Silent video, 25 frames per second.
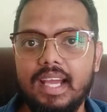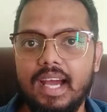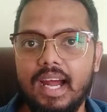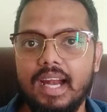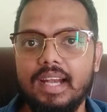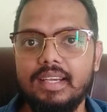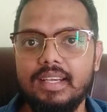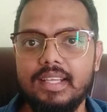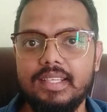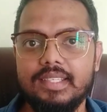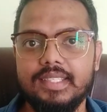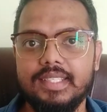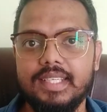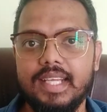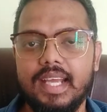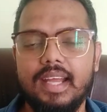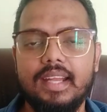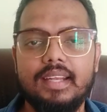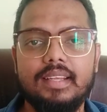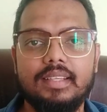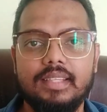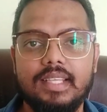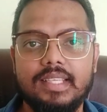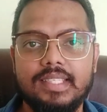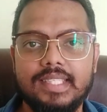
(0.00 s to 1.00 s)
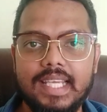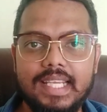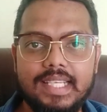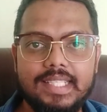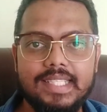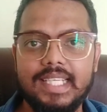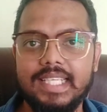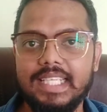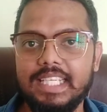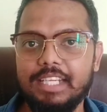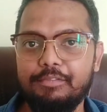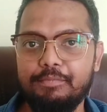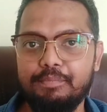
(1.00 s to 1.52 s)
understand the
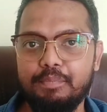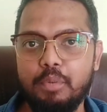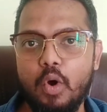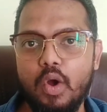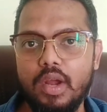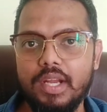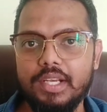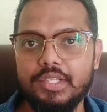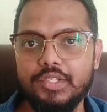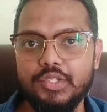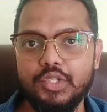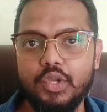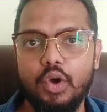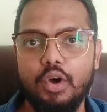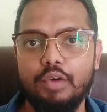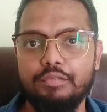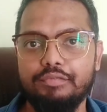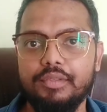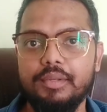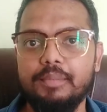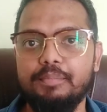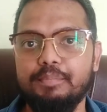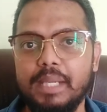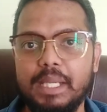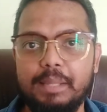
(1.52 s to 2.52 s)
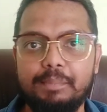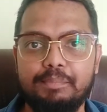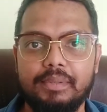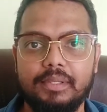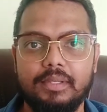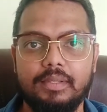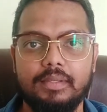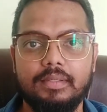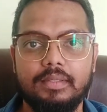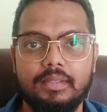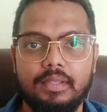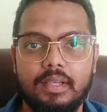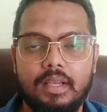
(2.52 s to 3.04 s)
sensitive points of the people.
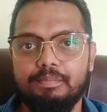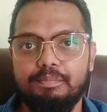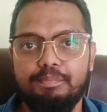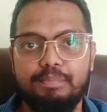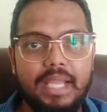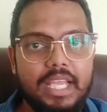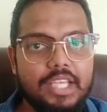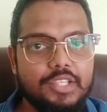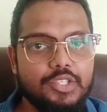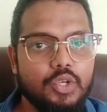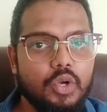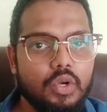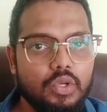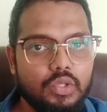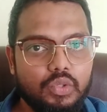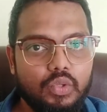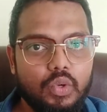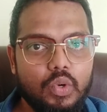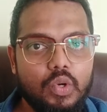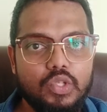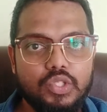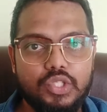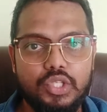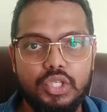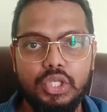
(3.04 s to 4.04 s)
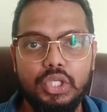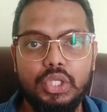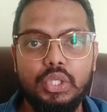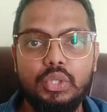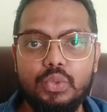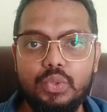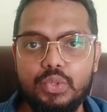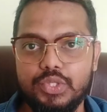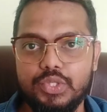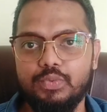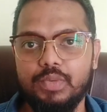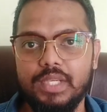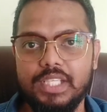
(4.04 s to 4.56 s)
Based on those
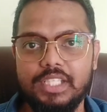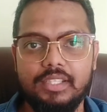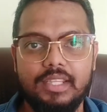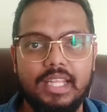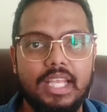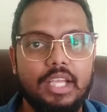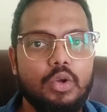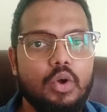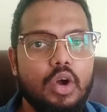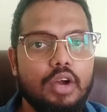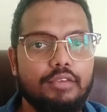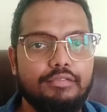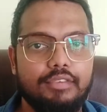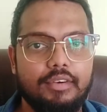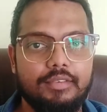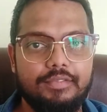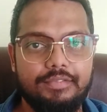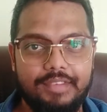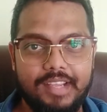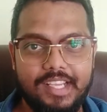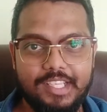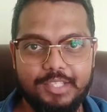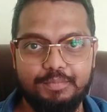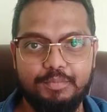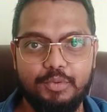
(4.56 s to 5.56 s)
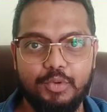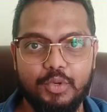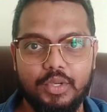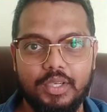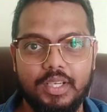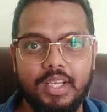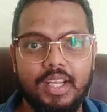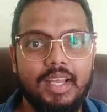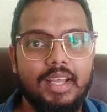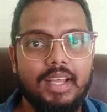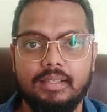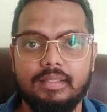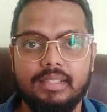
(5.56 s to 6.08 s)
news which they got from Facebook,
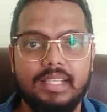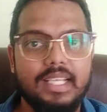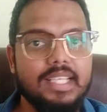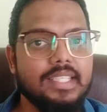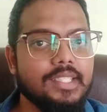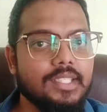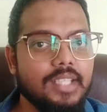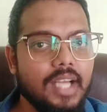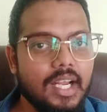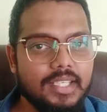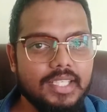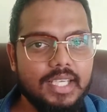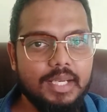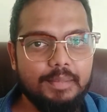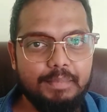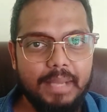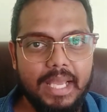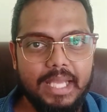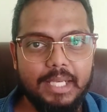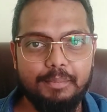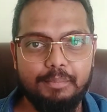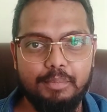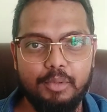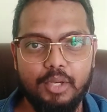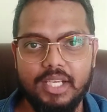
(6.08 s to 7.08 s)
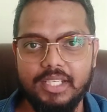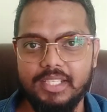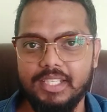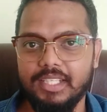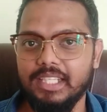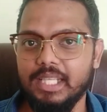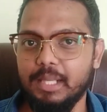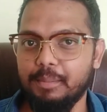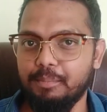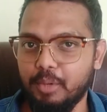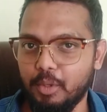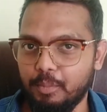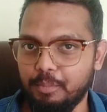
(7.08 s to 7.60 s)
they started manipulating
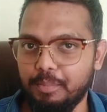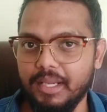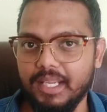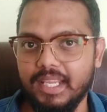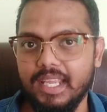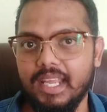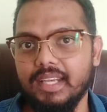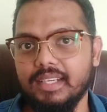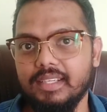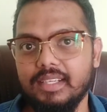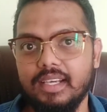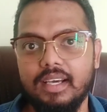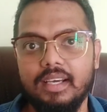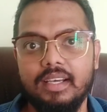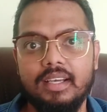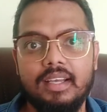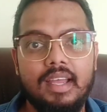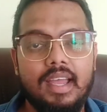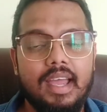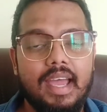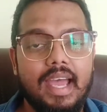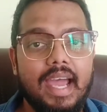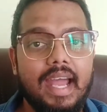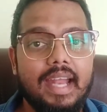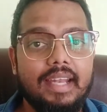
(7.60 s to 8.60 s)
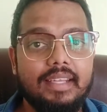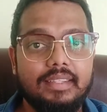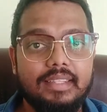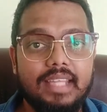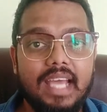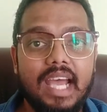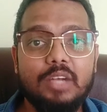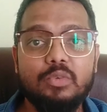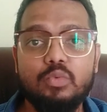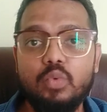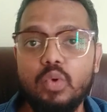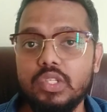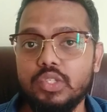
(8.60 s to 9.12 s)
their propaganda and
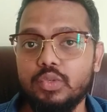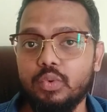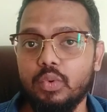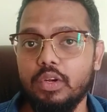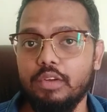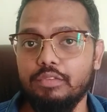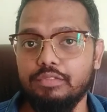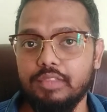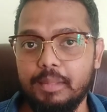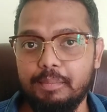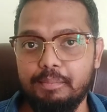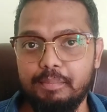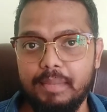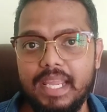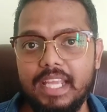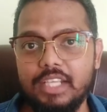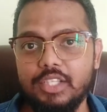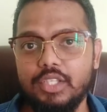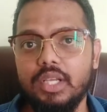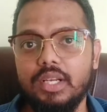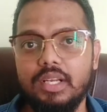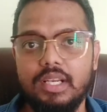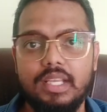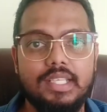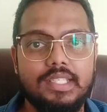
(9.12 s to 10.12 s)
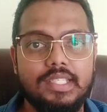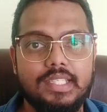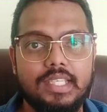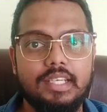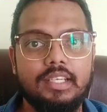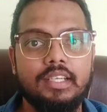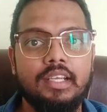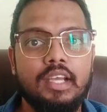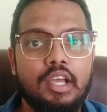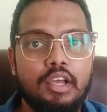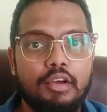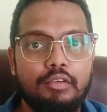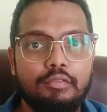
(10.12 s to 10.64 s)
that was one of the major reason
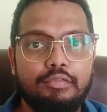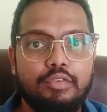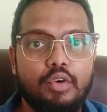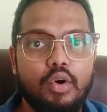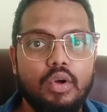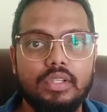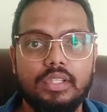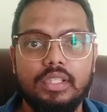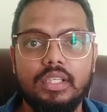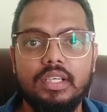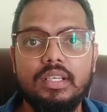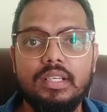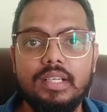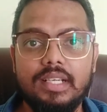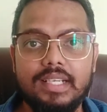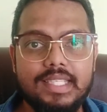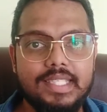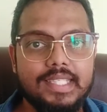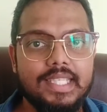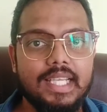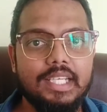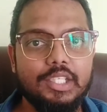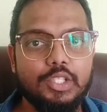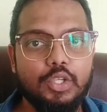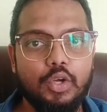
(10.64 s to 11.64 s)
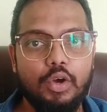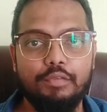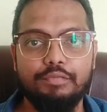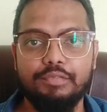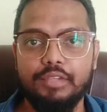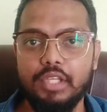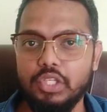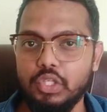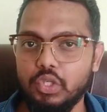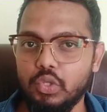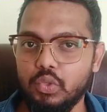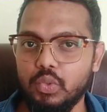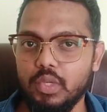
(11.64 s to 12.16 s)
for the result of the
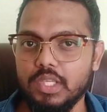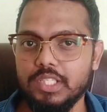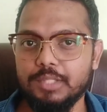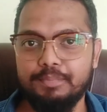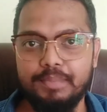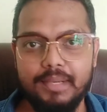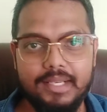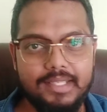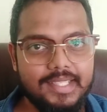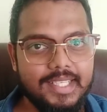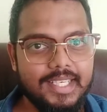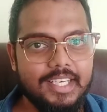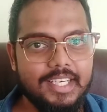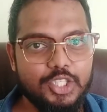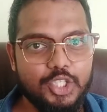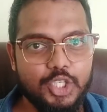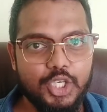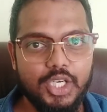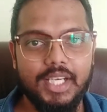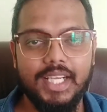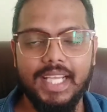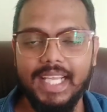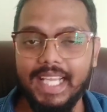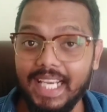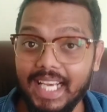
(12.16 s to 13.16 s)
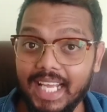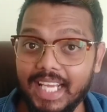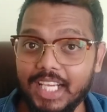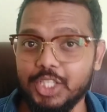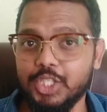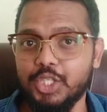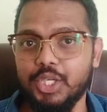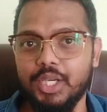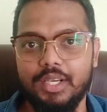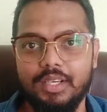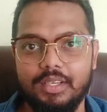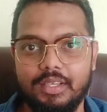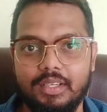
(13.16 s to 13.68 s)
US presidential
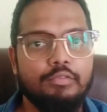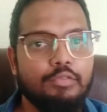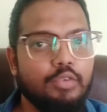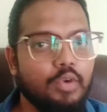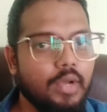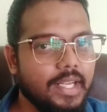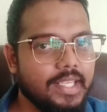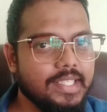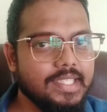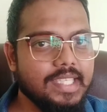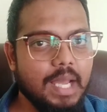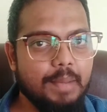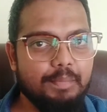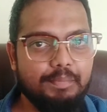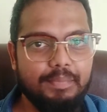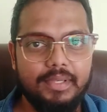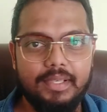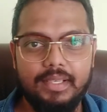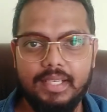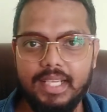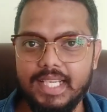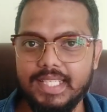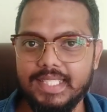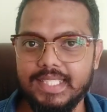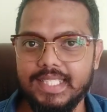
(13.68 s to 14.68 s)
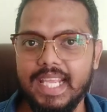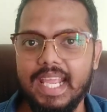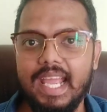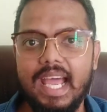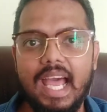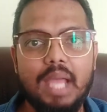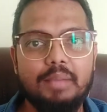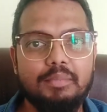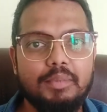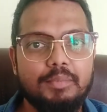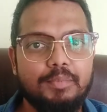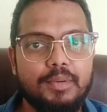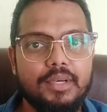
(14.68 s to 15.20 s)
election. For example, let's say
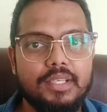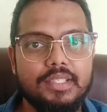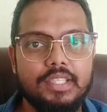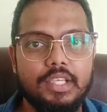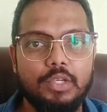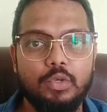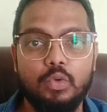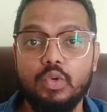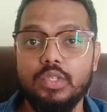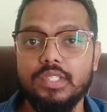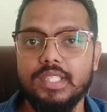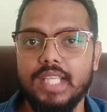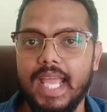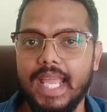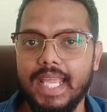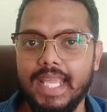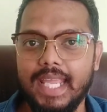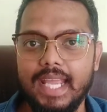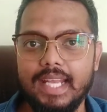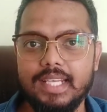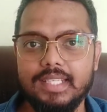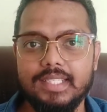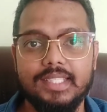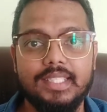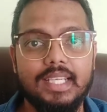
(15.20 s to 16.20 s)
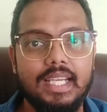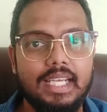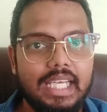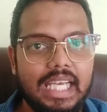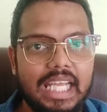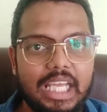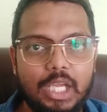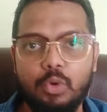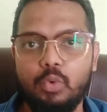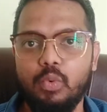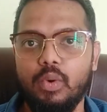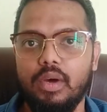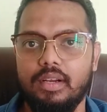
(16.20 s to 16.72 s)
I'm a person who's against
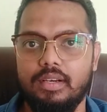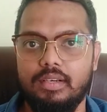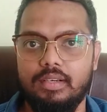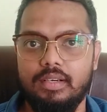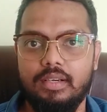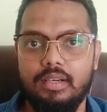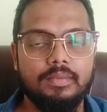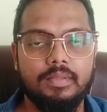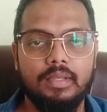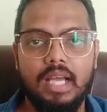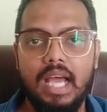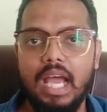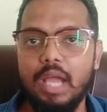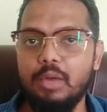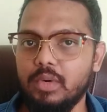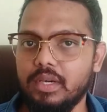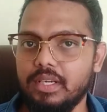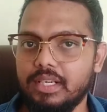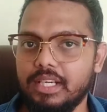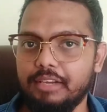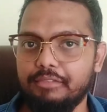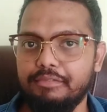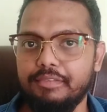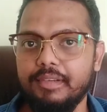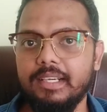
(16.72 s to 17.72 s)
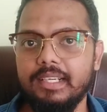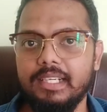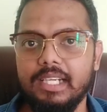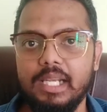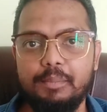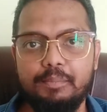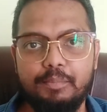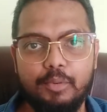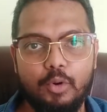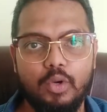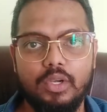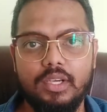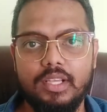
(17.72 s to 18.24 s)
liquor. I would definitely
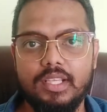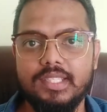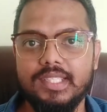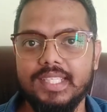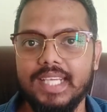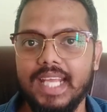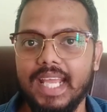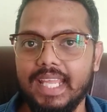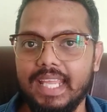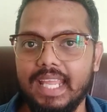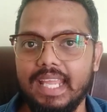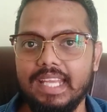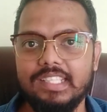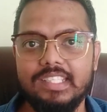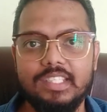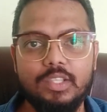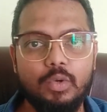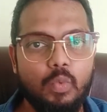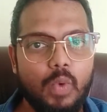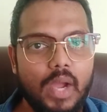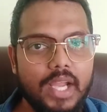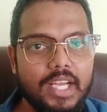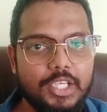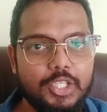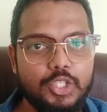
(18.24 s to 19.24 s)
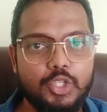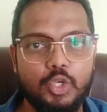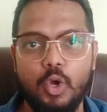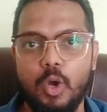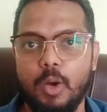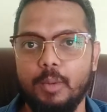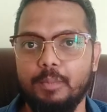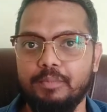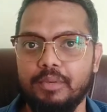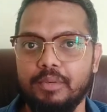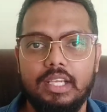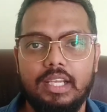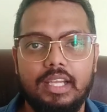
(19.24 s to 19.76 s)
protest against the wine
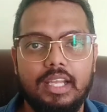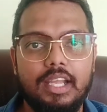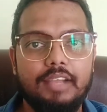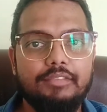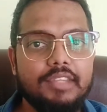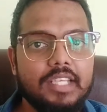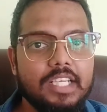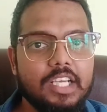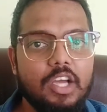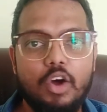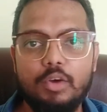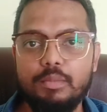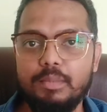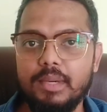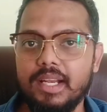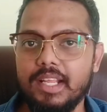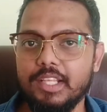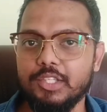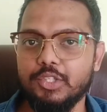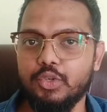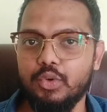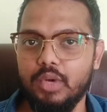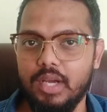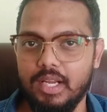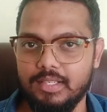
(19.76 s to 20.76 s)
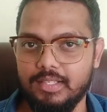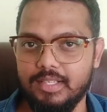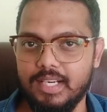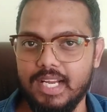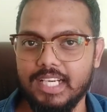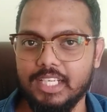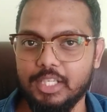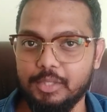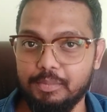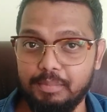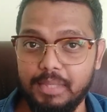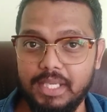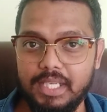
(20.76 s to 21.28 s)
shop. If the government has to
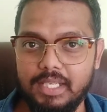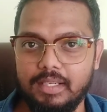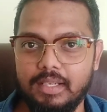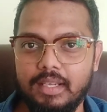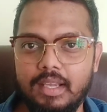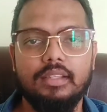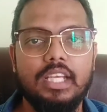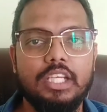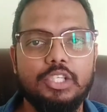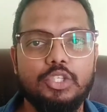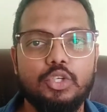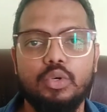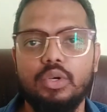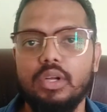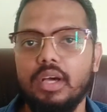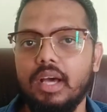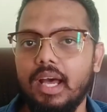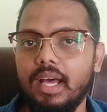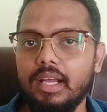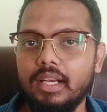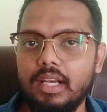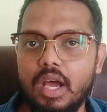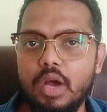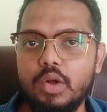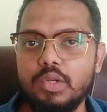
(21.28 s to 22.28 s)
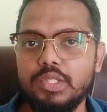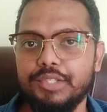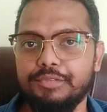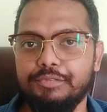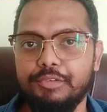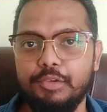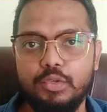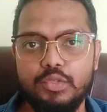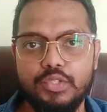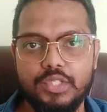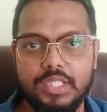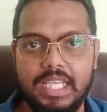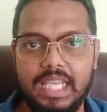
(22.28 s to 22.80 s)
attract me, they should announce
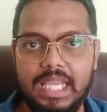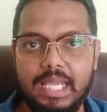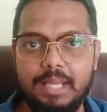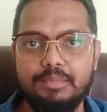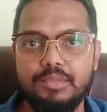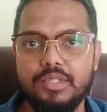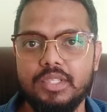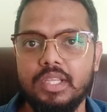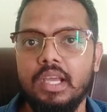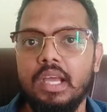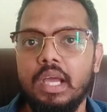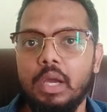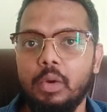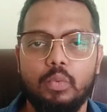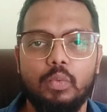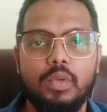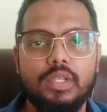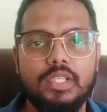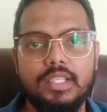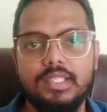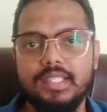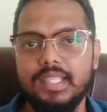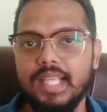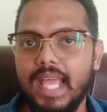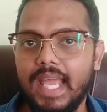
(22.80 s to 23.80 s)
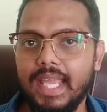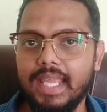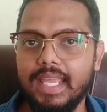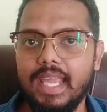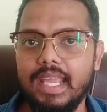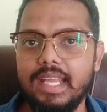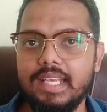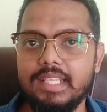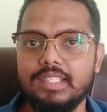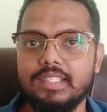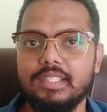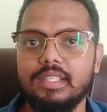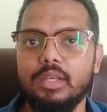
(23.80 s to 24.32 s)
few schemes which is
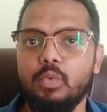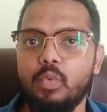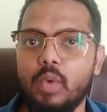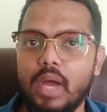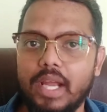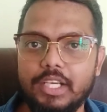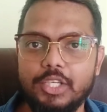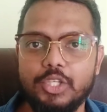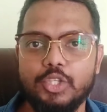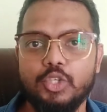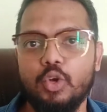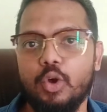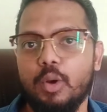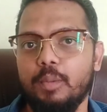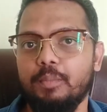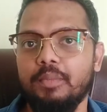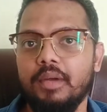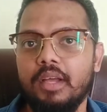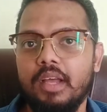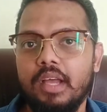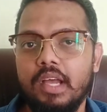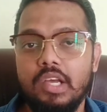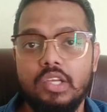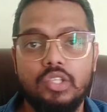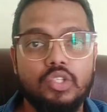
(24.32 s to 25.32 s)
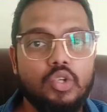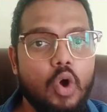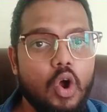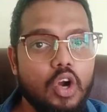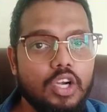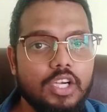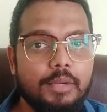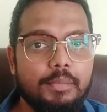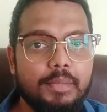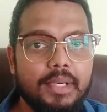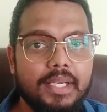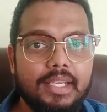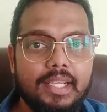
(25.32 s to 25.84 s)
against the wine shop. So
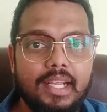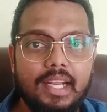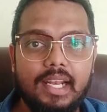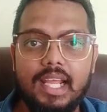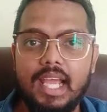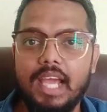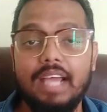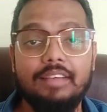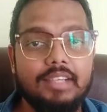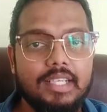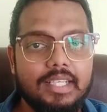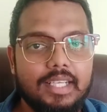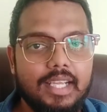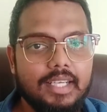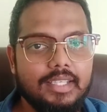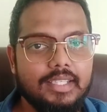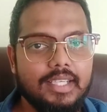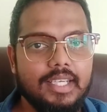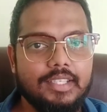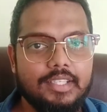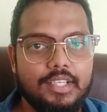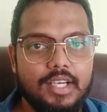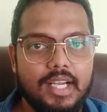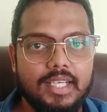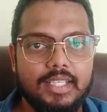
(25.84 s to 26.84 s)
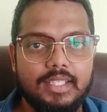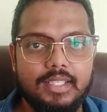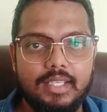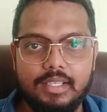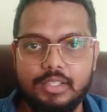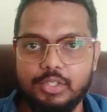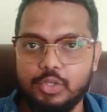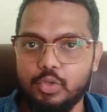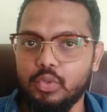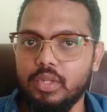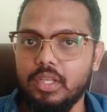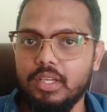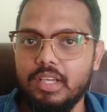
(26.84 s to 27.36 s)
automatically I will get attracted
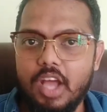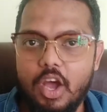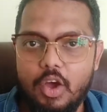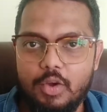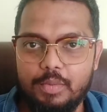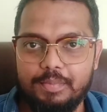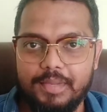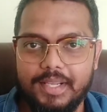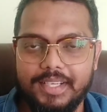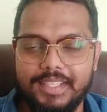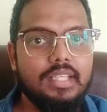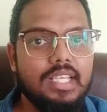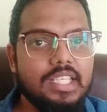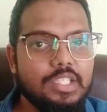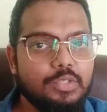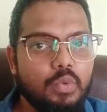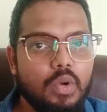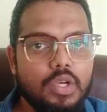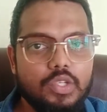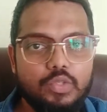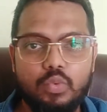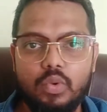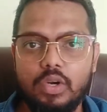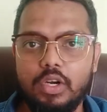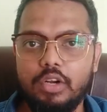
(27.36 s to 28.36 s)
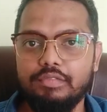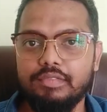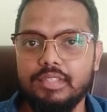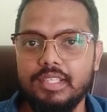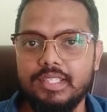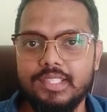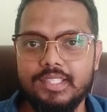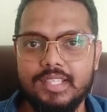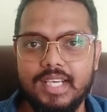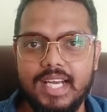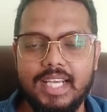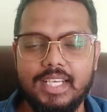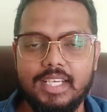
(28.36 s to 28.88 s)
to the government. This was one of the
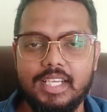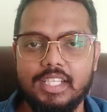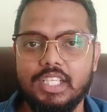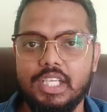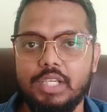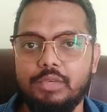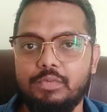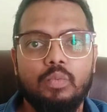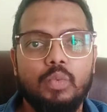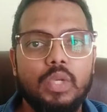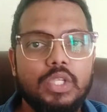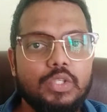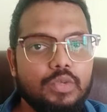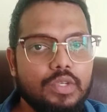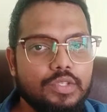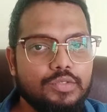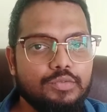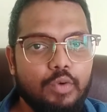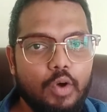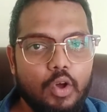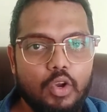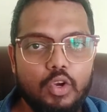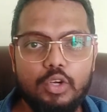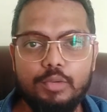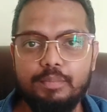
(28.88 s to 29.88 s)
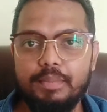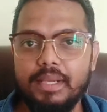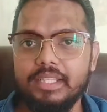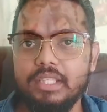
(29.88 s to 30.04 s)
strategy which was followed by